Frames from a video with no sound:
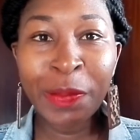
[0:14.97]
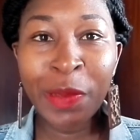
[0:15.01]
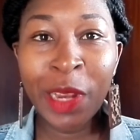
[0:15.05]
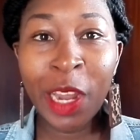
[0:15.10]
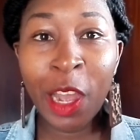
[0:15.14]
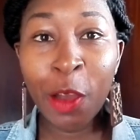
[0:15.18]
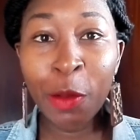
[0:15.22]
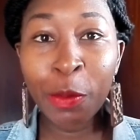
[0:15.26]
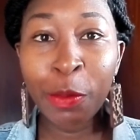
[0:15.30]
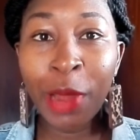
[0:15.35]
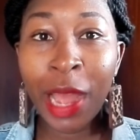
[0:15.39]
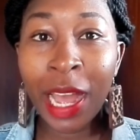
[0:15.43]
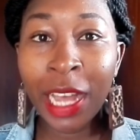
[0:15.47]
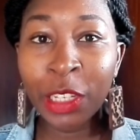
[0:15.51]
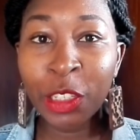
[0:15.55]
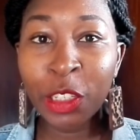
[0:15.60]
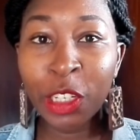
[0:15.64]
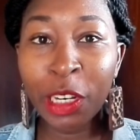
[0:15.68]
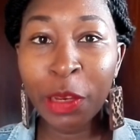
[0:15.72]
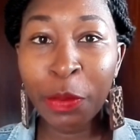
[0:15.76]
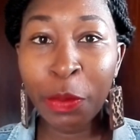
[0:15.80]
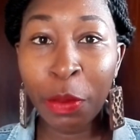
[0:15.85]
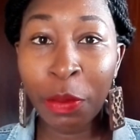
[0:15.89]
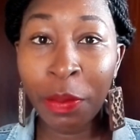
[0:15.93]
Now I'm
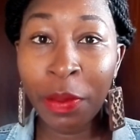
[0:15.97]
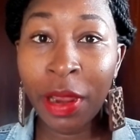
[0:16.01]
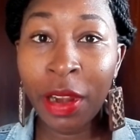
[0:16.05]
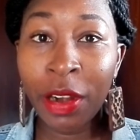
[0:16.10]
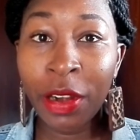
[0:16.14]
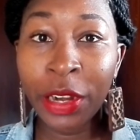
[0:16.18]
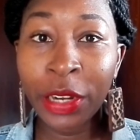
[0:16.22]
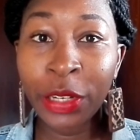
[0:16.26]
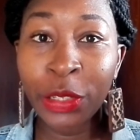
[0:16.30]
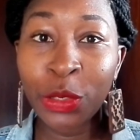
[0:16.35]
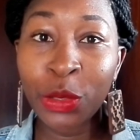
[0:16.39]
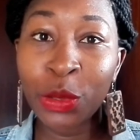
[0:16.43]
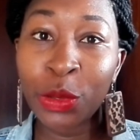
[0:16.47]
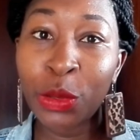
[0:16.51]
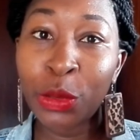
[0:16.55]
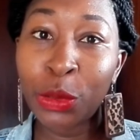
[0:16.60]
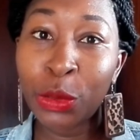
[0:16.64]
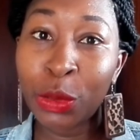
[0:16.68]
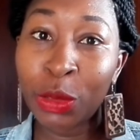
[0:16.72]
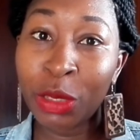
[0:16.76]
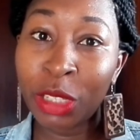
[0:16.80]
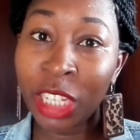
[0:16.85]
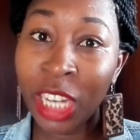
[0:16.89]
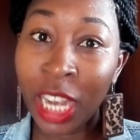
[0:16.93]
actually preparing to go
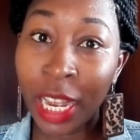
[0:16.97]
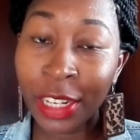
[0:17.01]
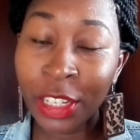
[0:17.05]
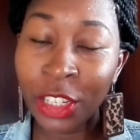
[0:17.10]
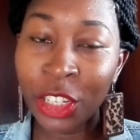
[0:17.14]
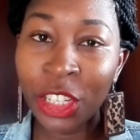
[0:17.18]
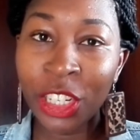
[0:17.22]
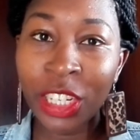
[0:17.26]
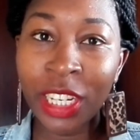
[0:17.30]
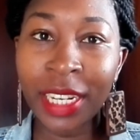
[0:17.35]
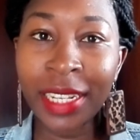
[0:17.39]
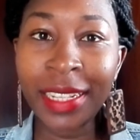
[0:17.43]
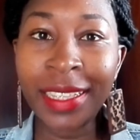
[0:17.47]
to church